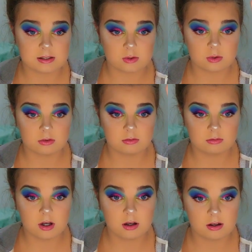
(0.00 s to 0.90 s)
is good.
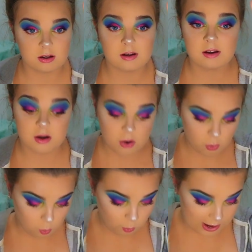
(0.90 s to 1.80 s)

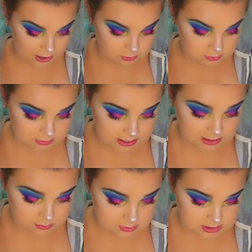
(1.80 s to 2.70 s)
Wow,
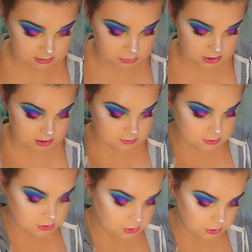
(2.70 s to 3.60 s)
that was impressive.
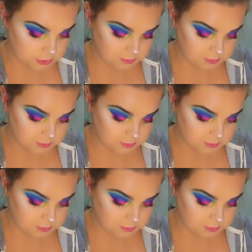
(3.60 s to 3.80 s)
So